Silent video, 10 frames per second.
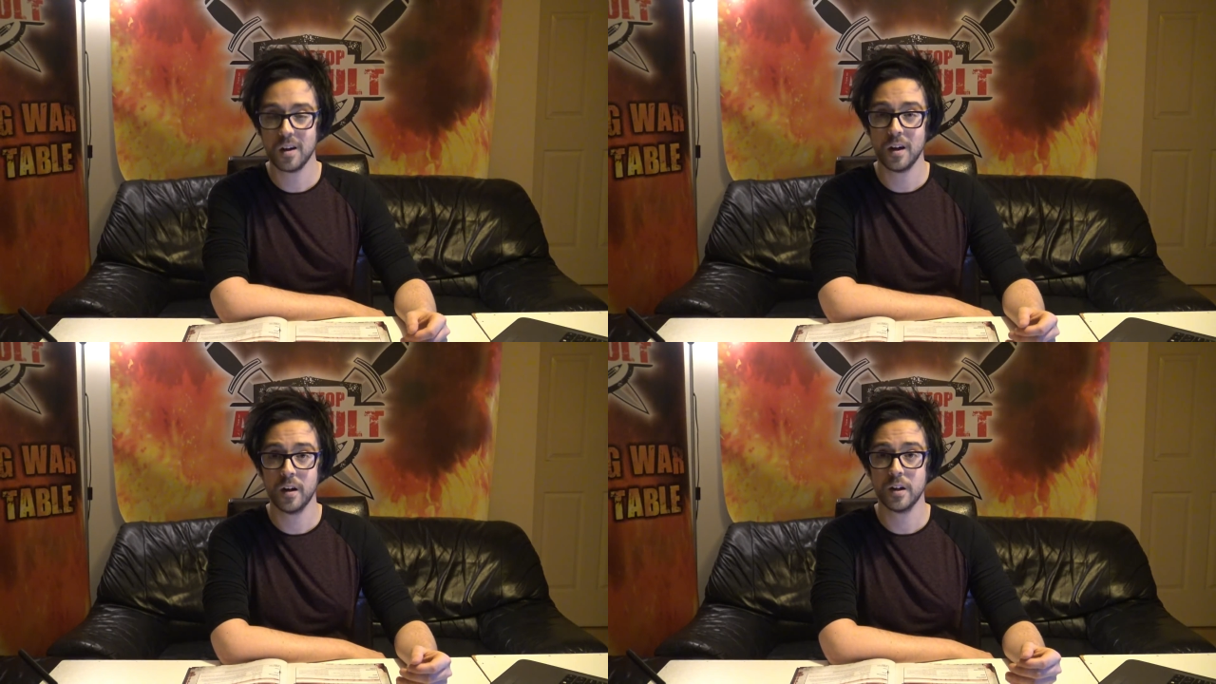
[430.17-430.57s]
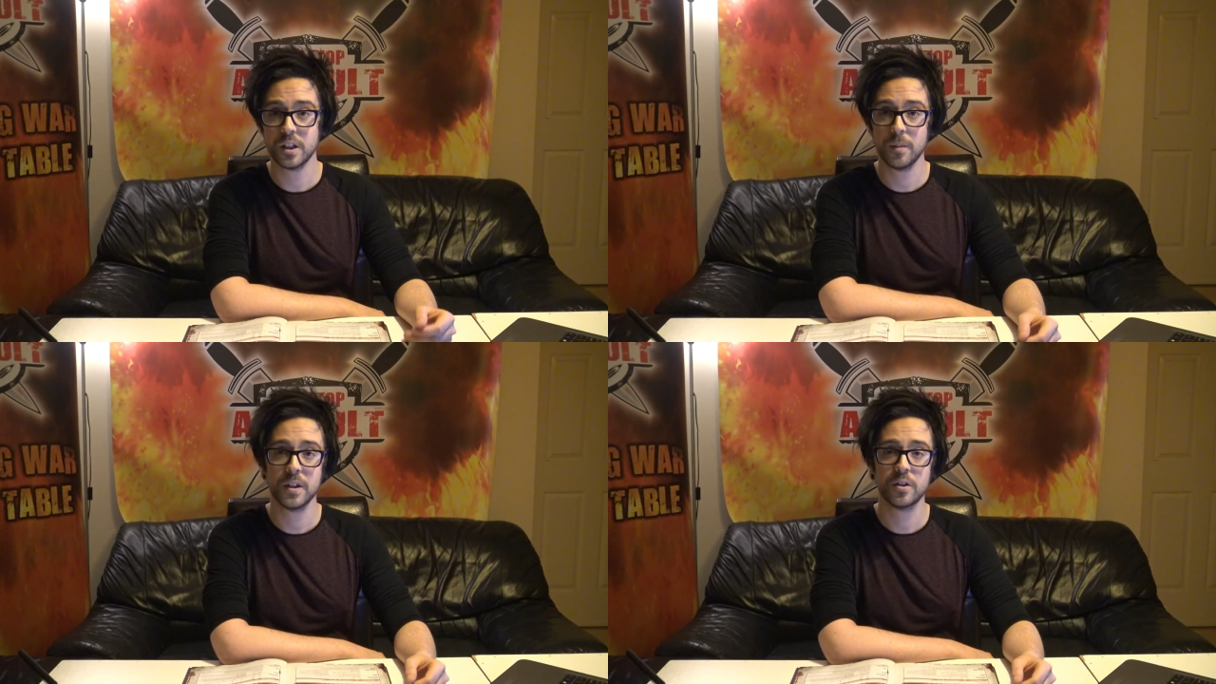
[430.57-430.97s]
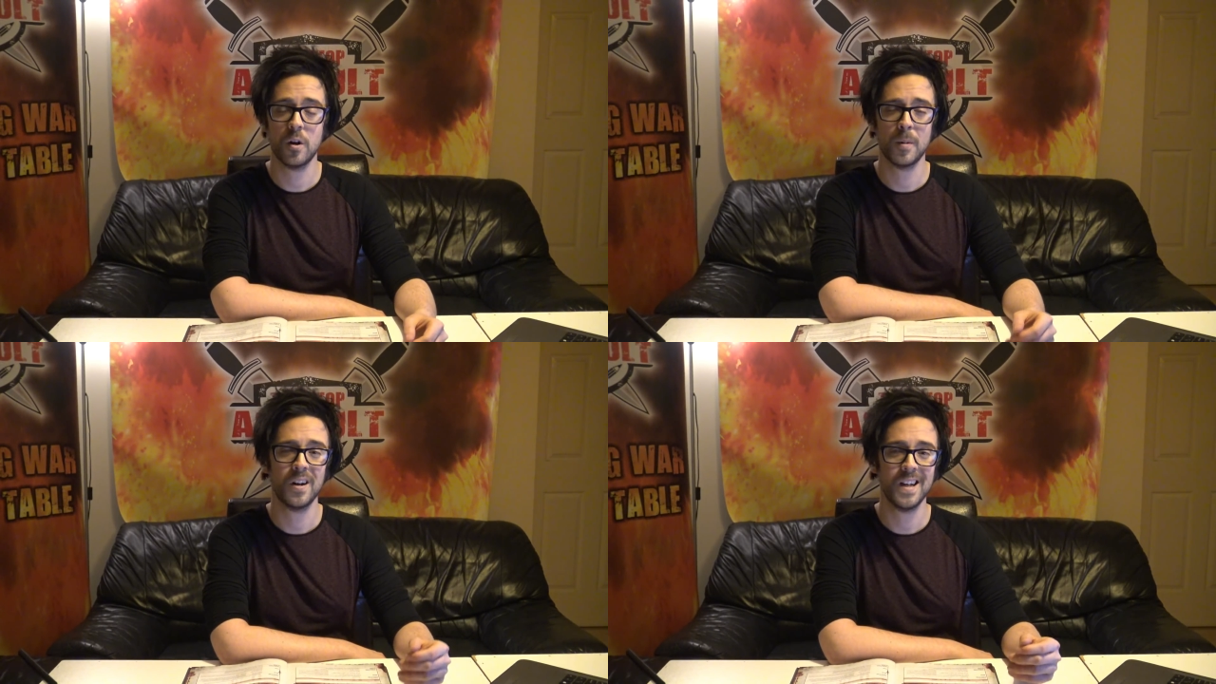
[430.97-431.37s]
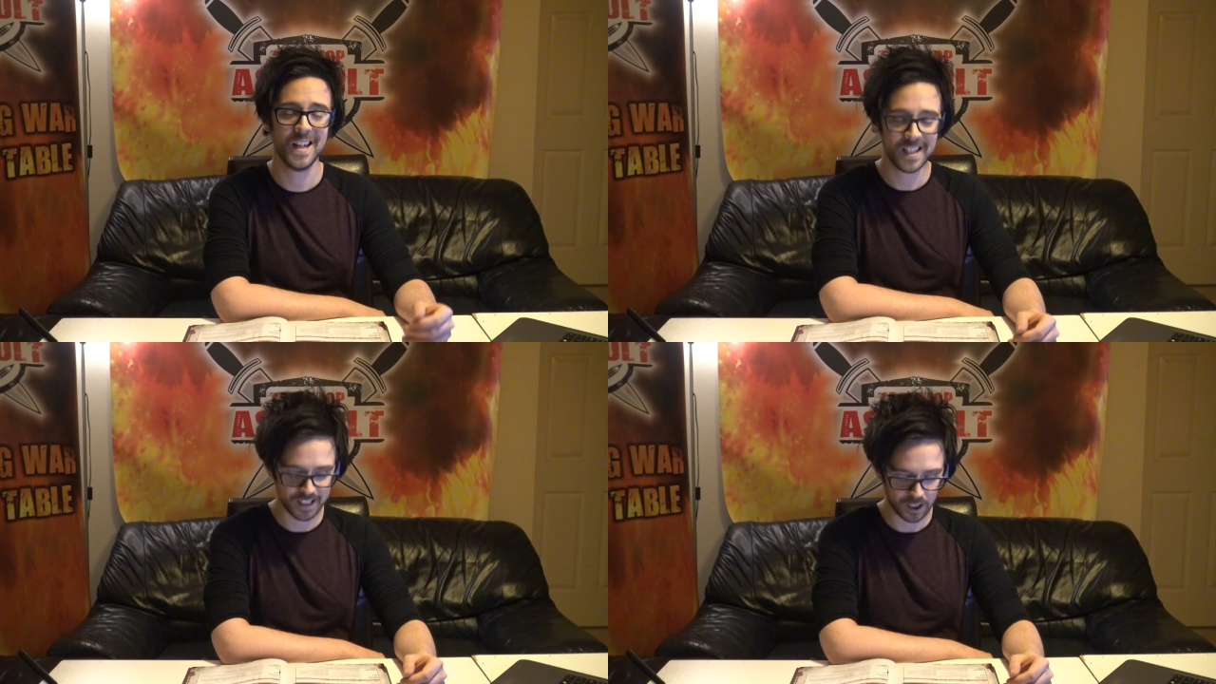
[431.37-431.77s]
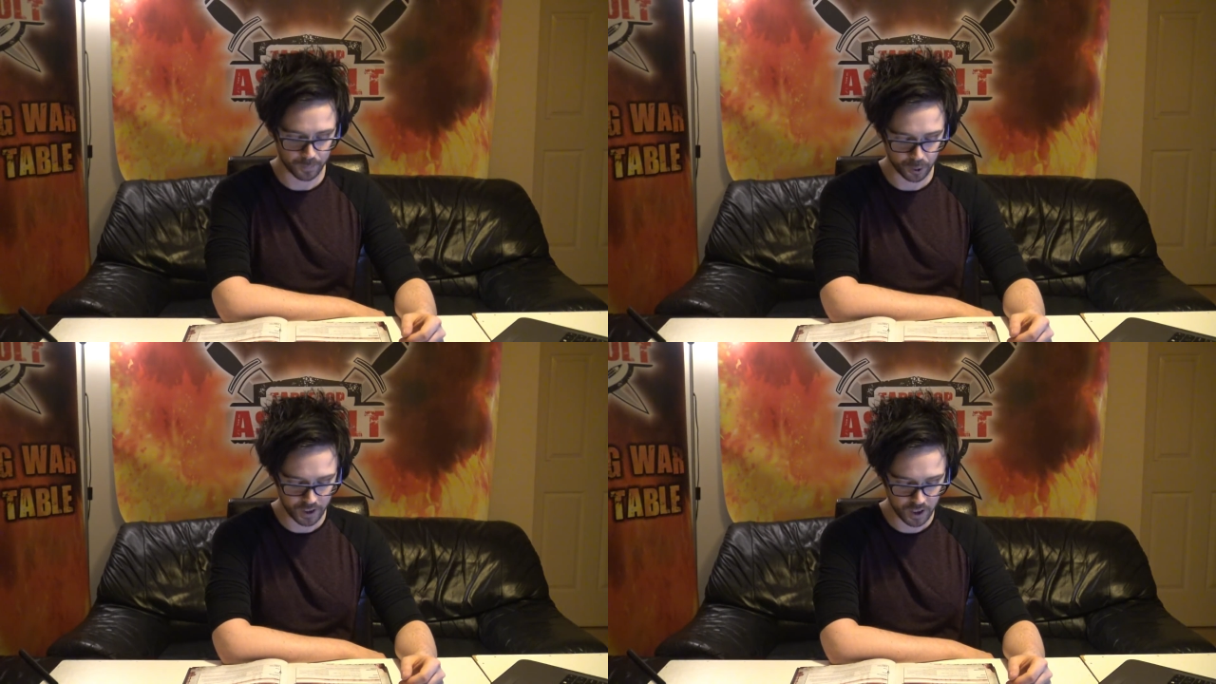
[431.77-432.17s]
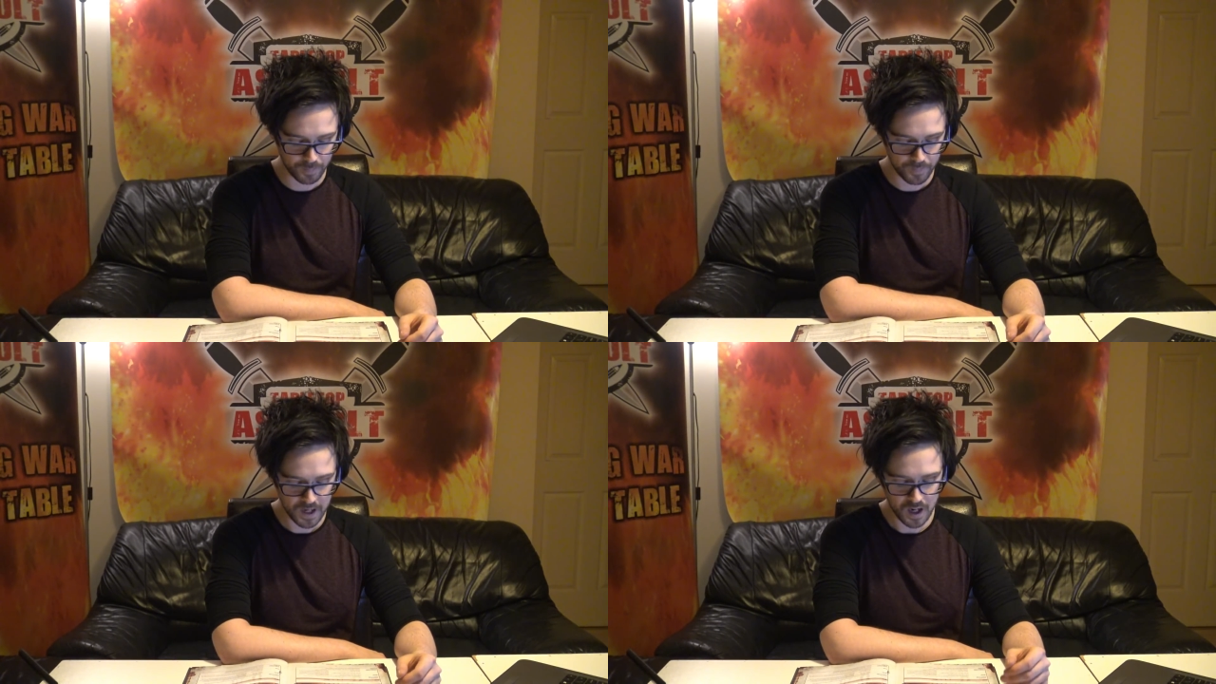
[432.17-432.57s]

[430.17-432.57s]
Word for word: uh, Terminator Armour in Teleportarium